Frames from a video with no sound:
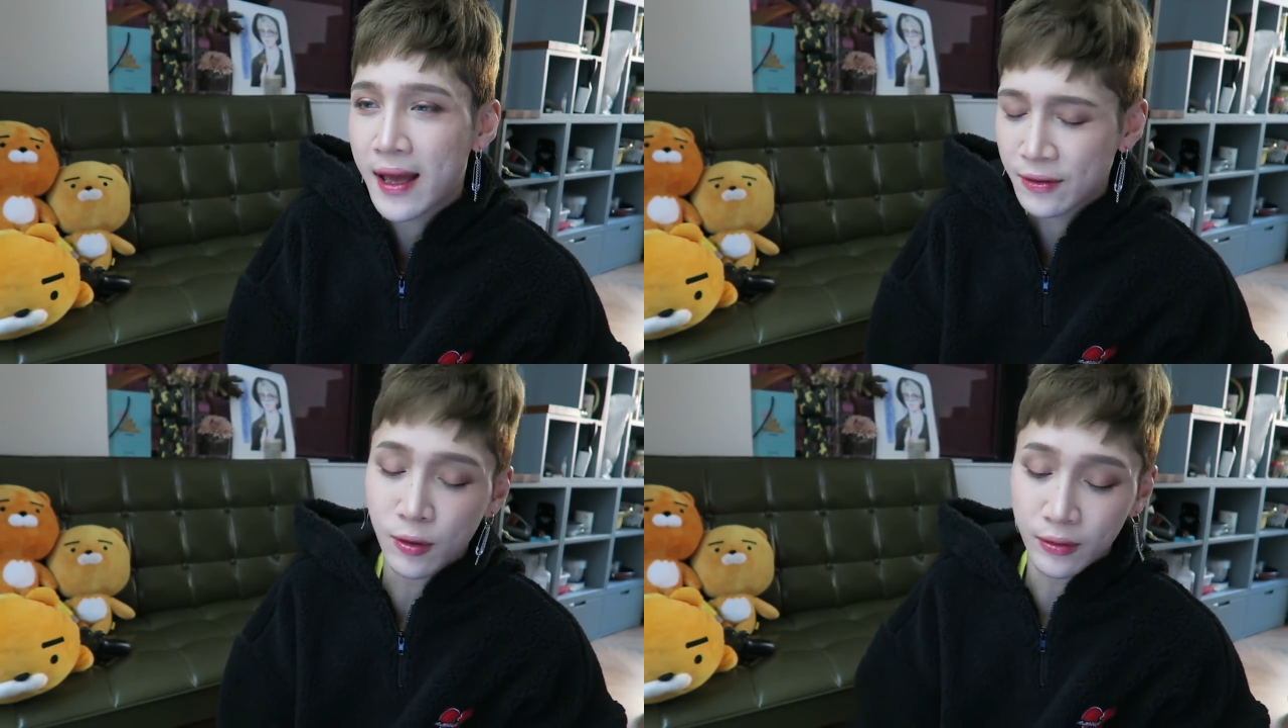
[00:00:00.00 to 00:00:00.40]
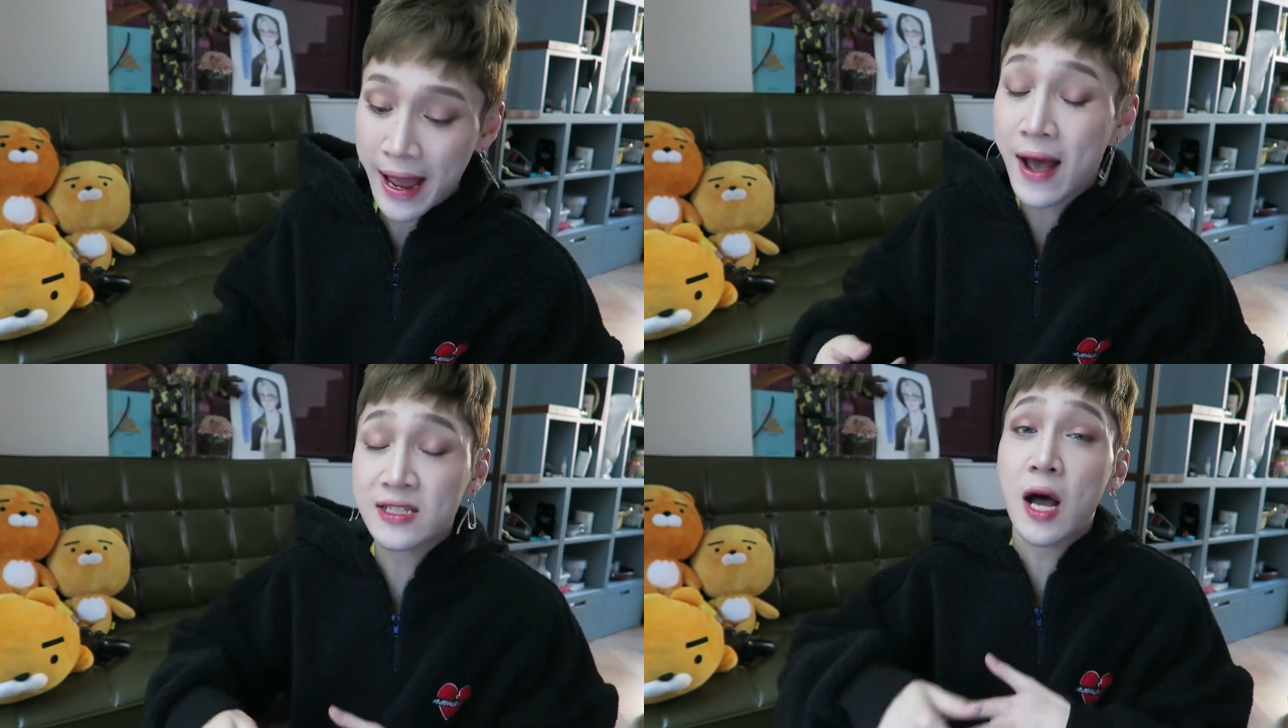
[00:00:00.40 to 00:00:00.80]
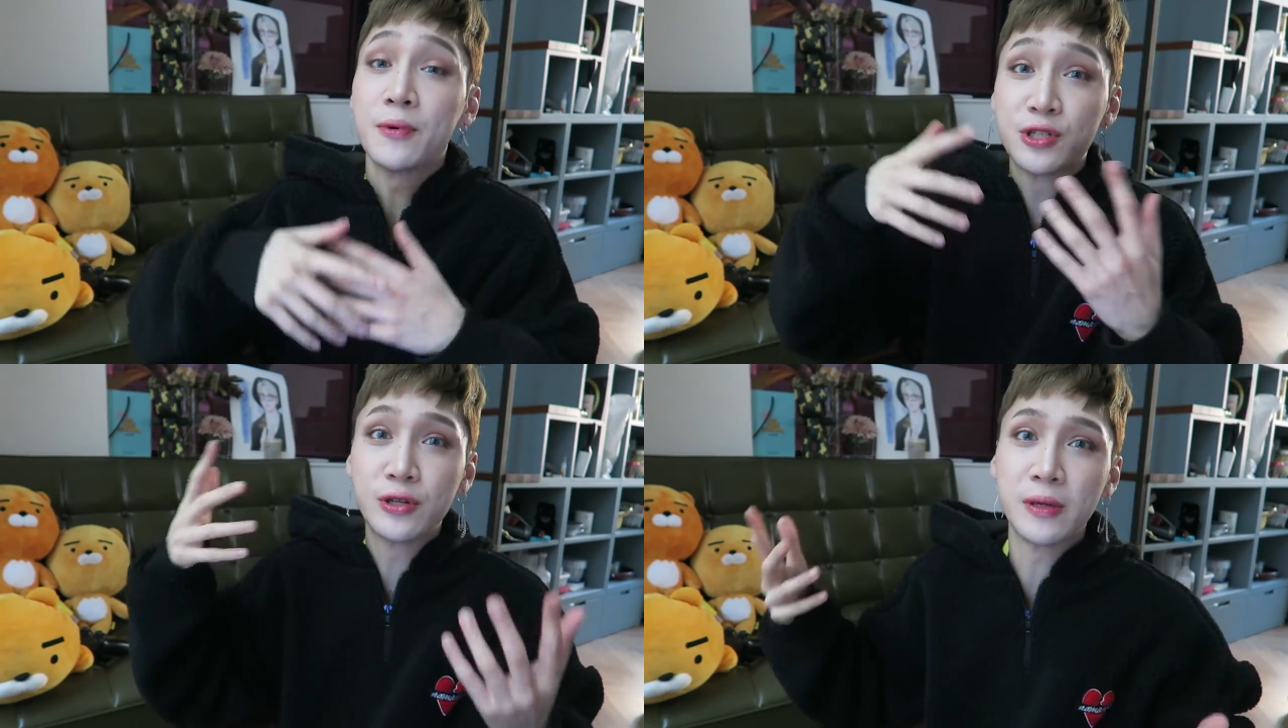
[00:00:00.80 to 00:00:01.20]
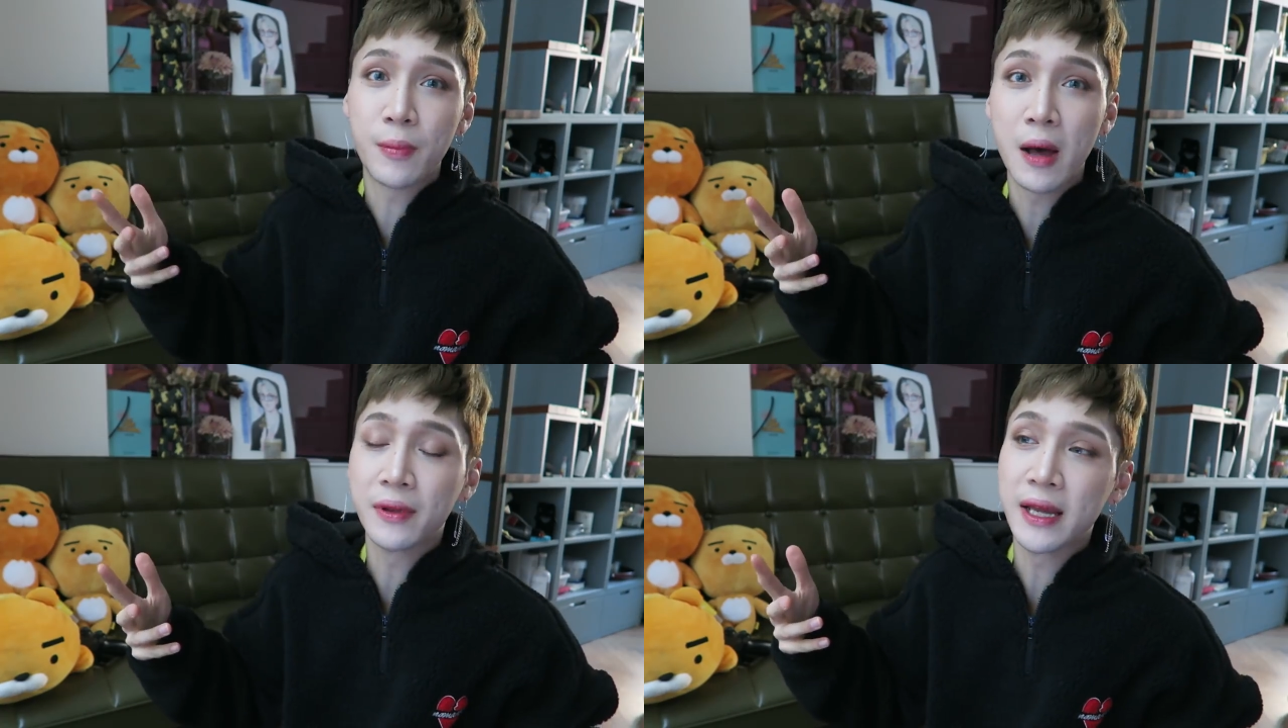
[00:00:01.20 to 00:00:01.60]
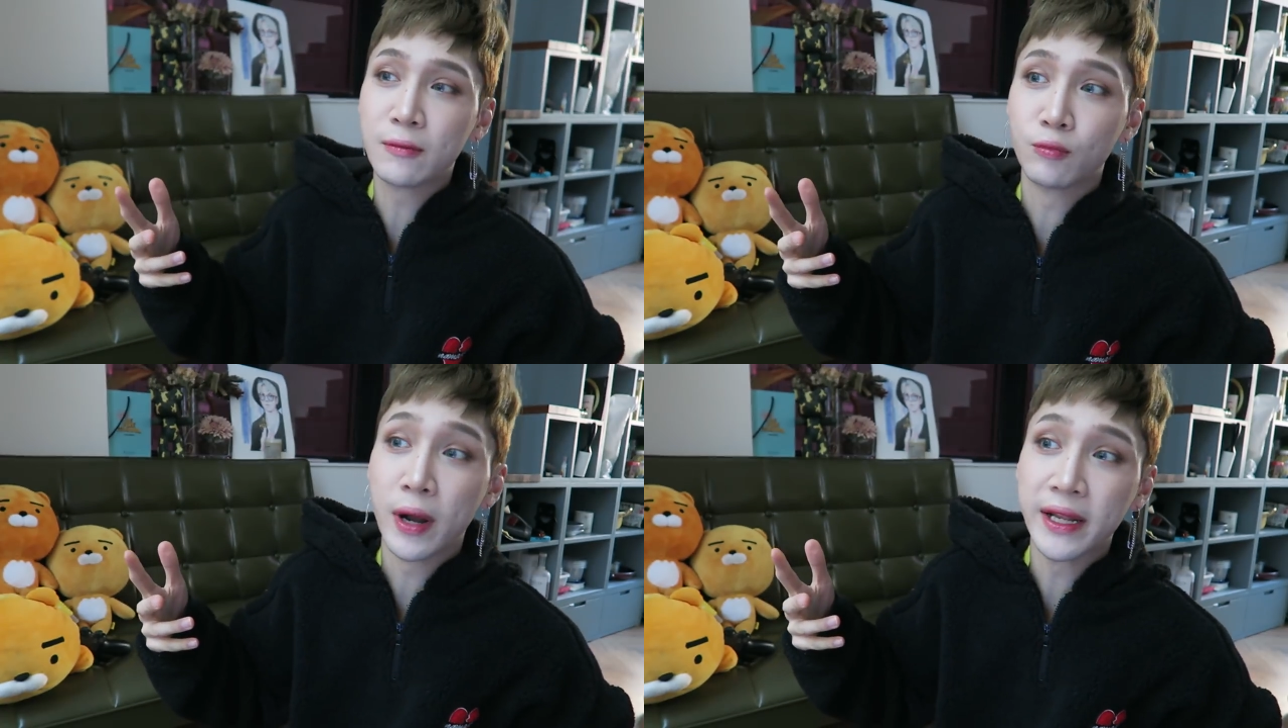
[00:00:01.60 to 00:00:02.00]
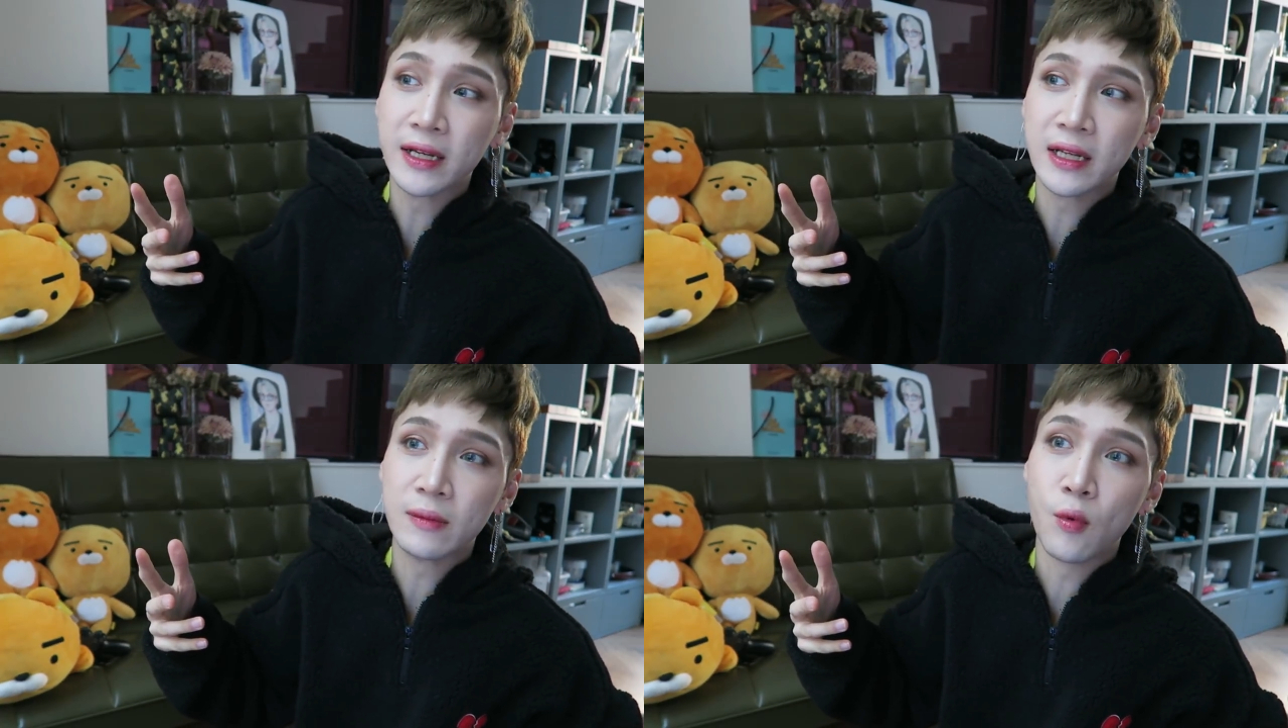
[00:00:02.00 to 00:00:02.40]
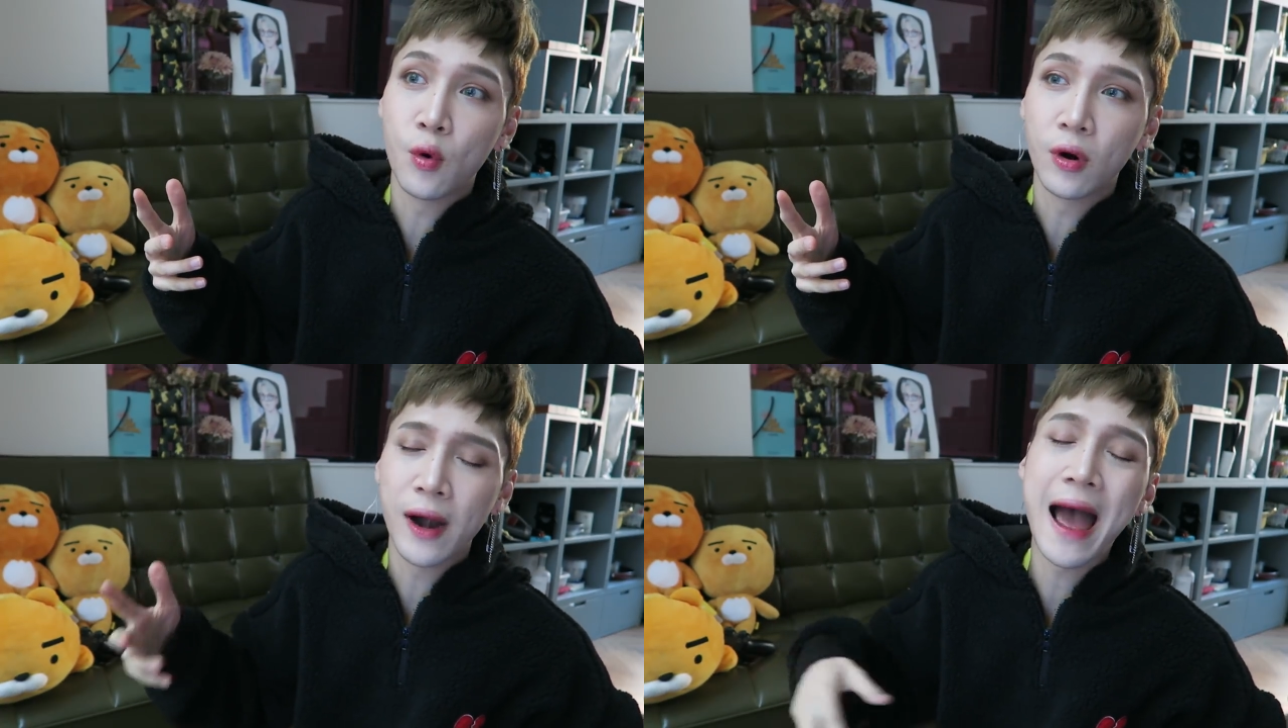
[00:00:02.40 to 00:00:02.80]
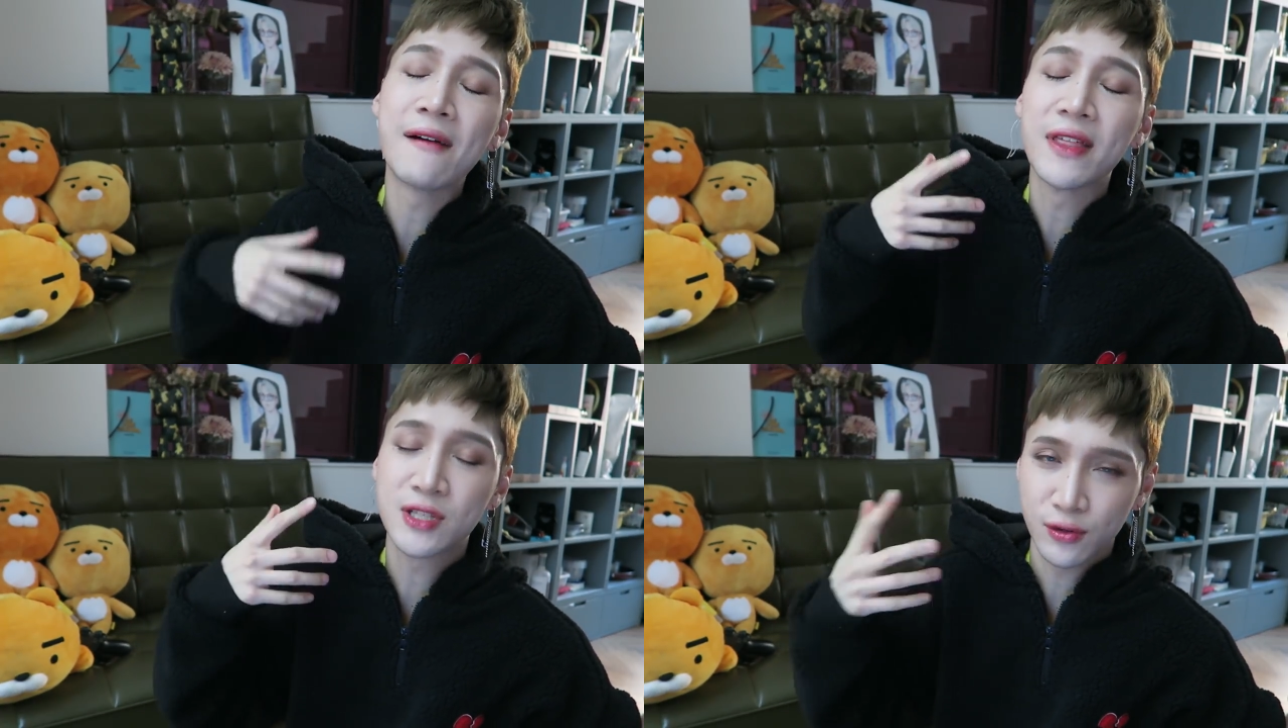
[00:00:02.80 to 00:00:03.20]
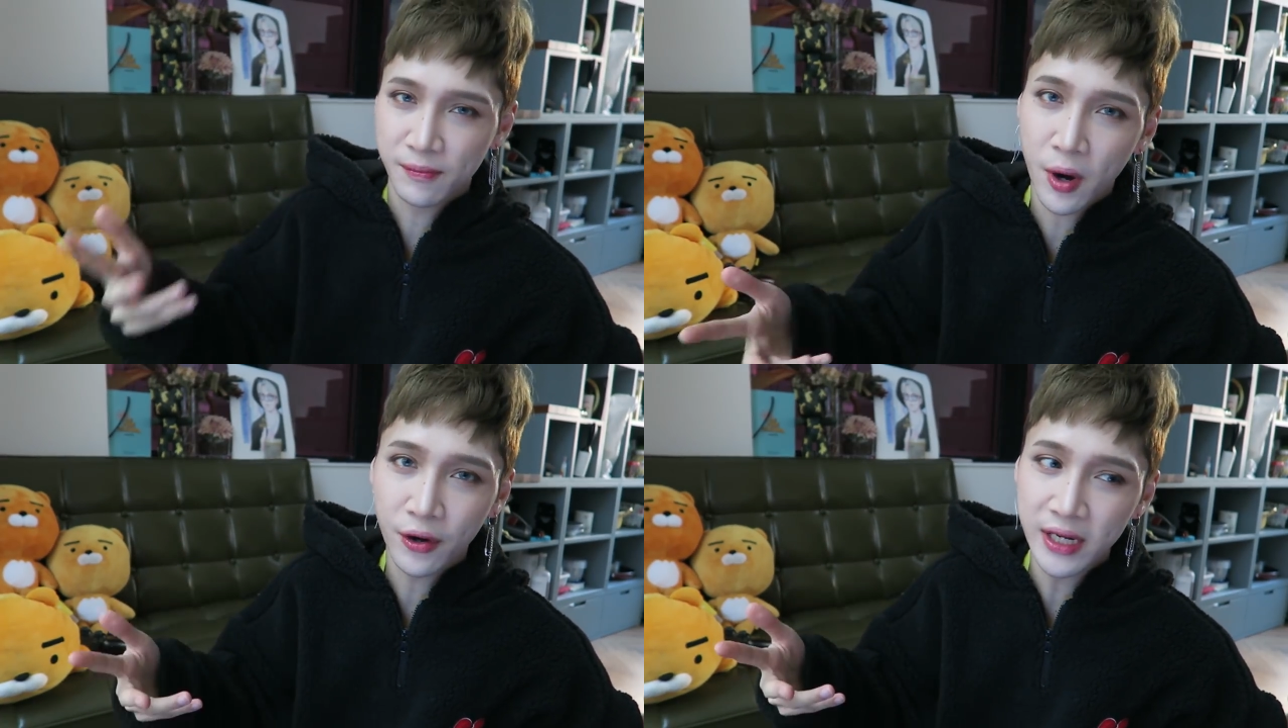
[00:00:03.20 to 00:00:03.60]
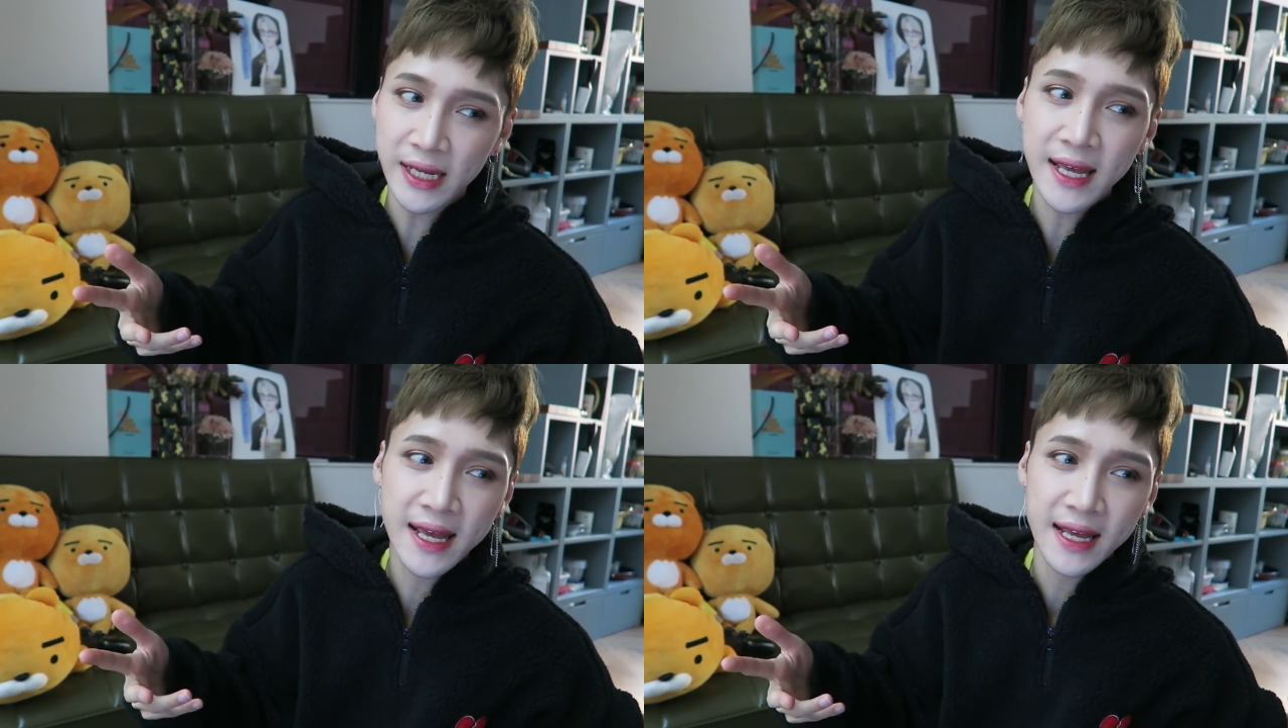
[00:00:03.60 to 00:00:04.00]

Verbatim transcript: now has the opportunity to probably run it in more or have that sort of party